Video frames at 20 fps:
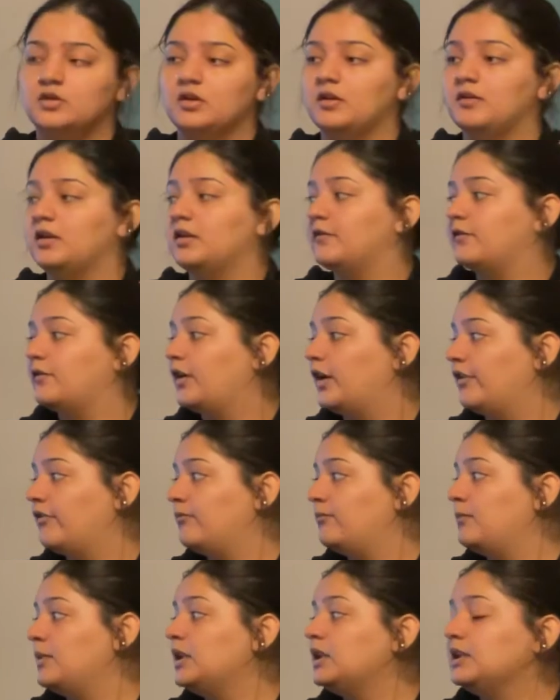in front of
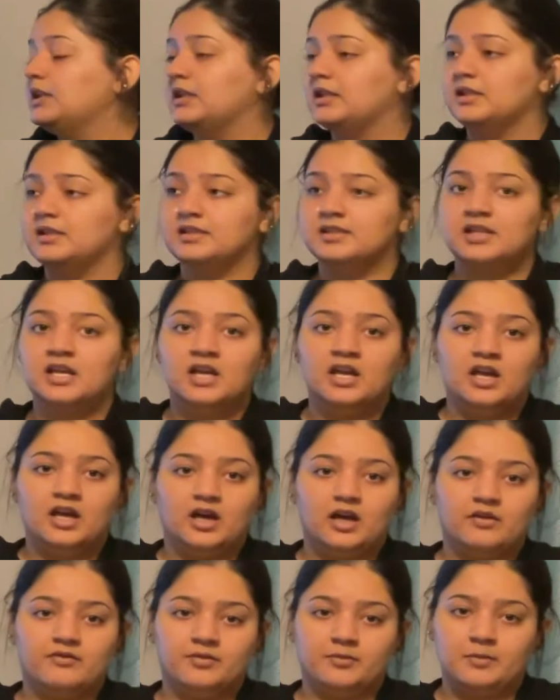millions
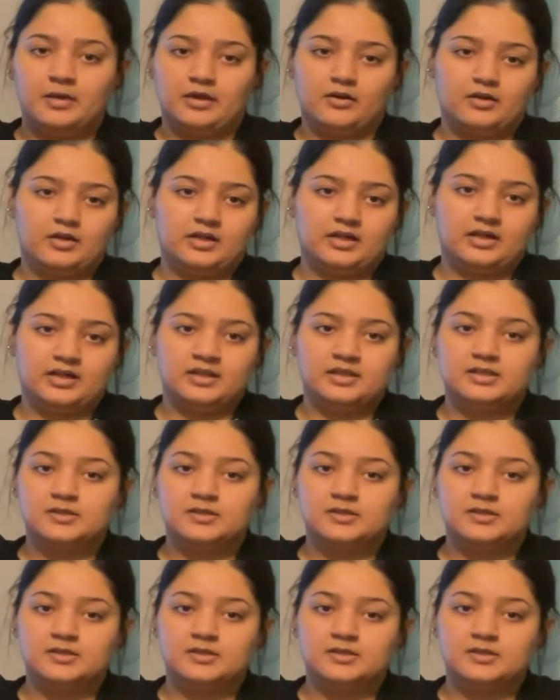of Americans,